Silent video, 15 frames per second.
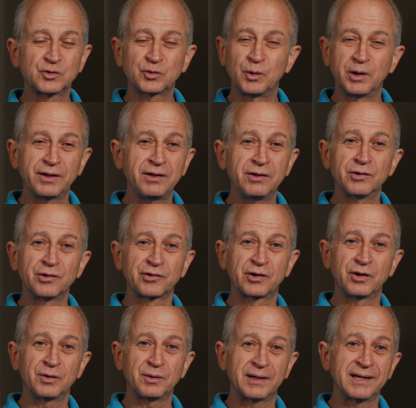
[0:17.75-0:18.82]
20 years
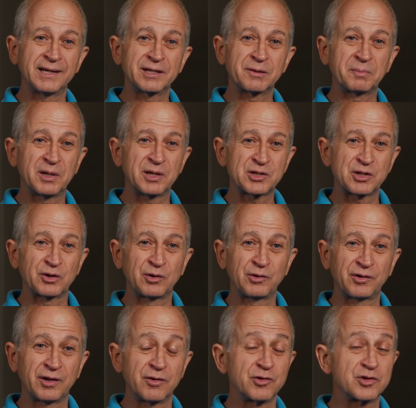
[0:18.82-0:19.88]
ago, I had a patient who
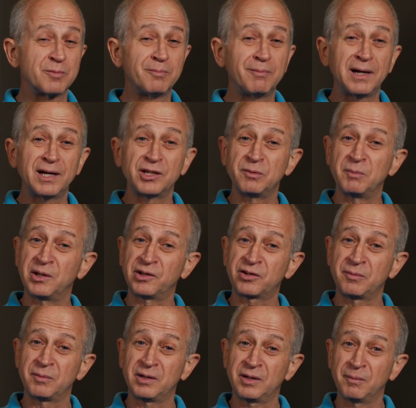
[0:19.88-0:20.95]
said there's a monument
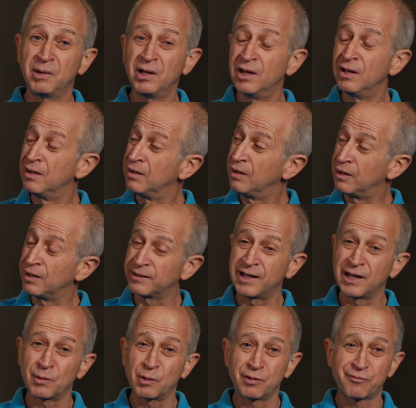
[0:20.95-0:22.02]
to him on
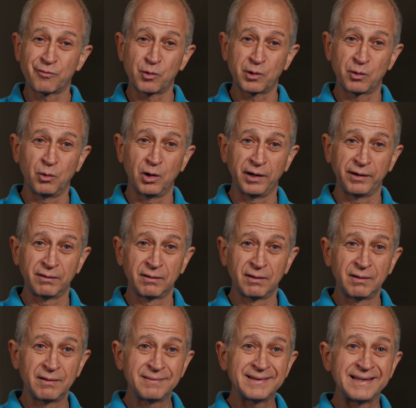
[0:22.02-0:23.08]
Highway 41,
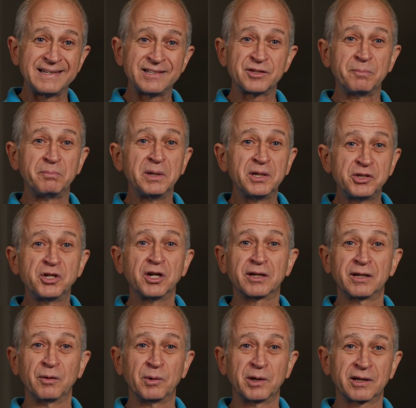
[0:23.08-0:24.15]
and he's a big
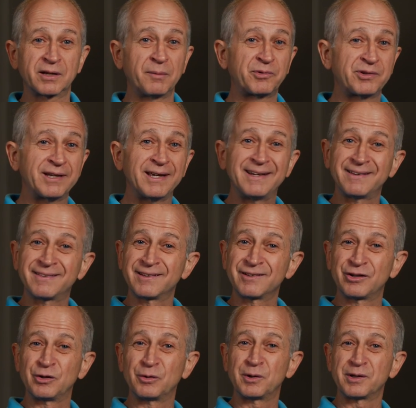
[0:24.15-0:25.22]
chicken when it comes to anything
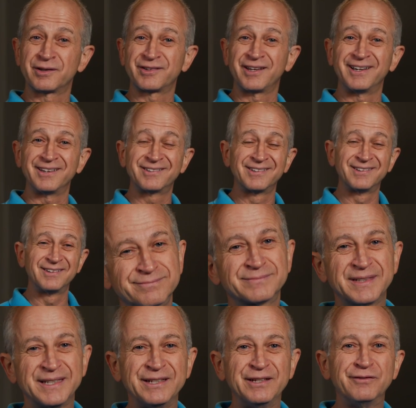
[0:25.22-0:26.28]
to do with his eyes.
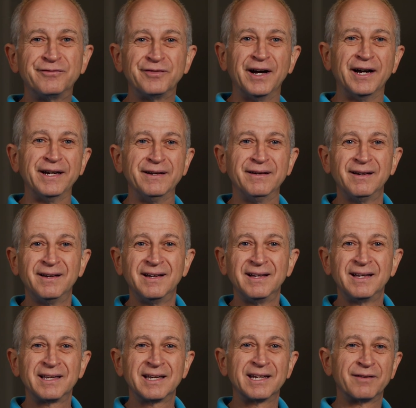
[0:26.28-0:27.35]
He did fine,
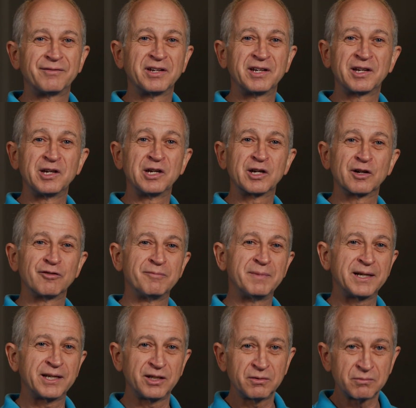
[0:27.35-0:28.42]
and I've taken care of
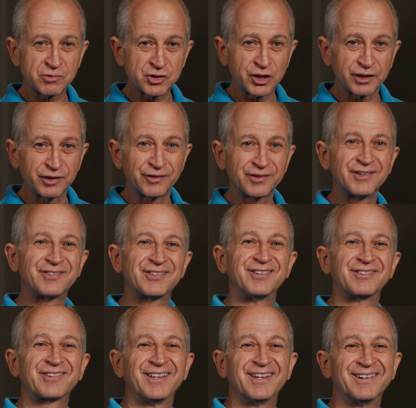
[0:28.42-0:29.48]
many chickens
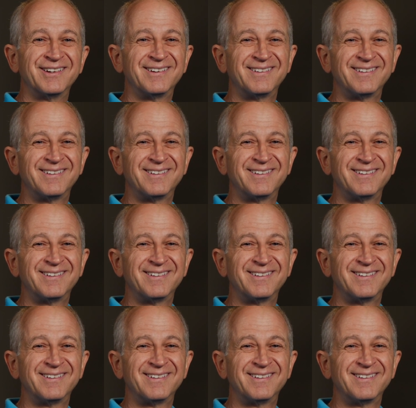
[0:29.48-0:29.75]
since then.